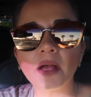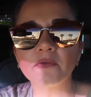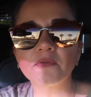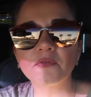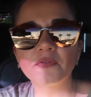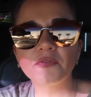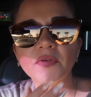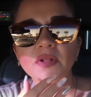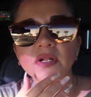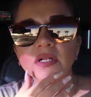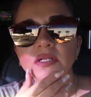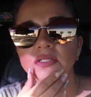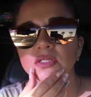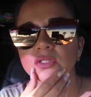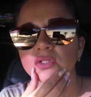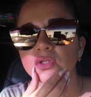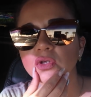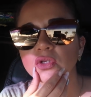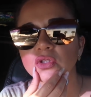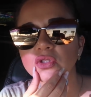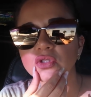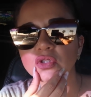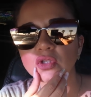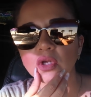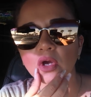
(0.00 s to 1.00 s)
And feels
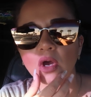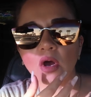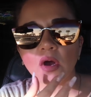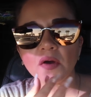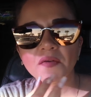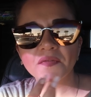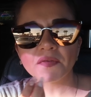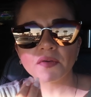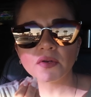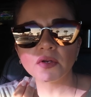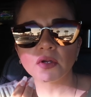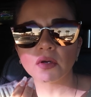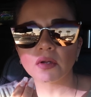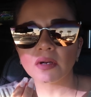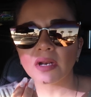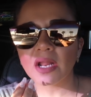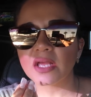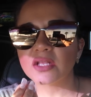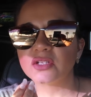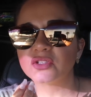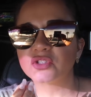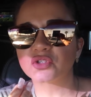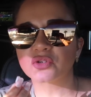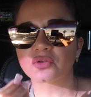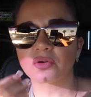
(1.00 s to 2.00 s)
so soft, not
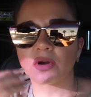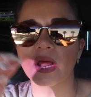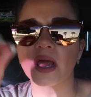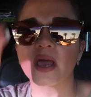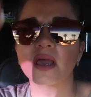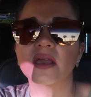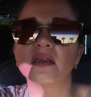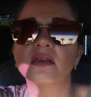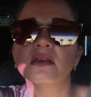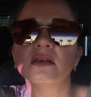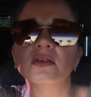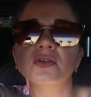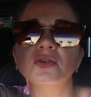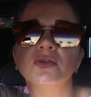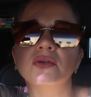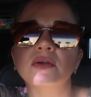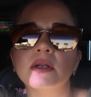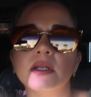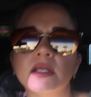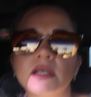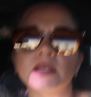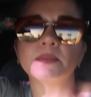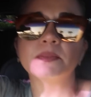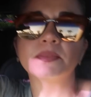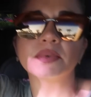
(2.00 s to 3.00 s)
like dry in your
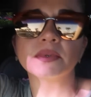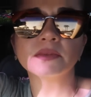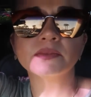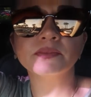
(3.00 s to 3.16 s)
lip.